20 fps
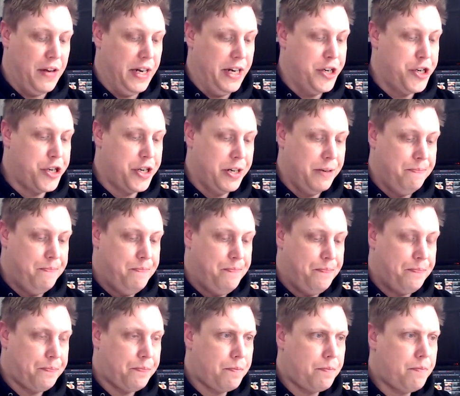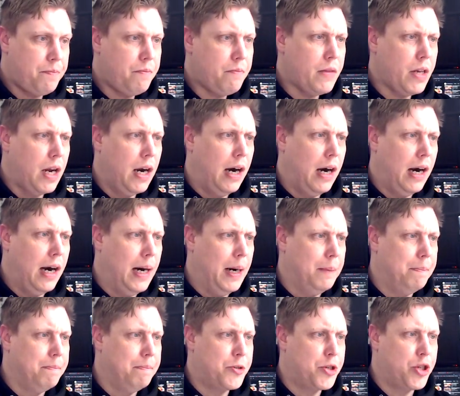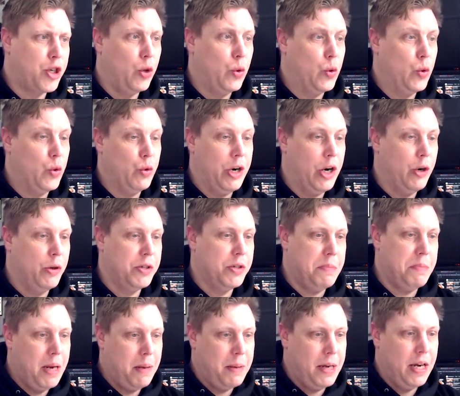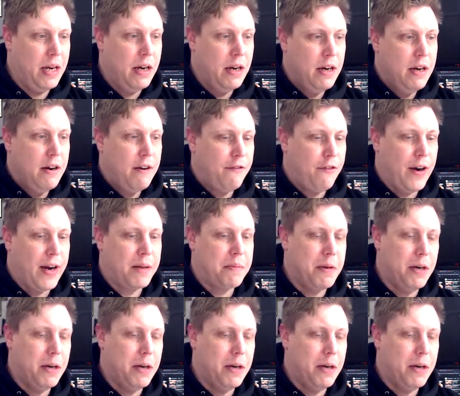finished. So who knows, maybe Frank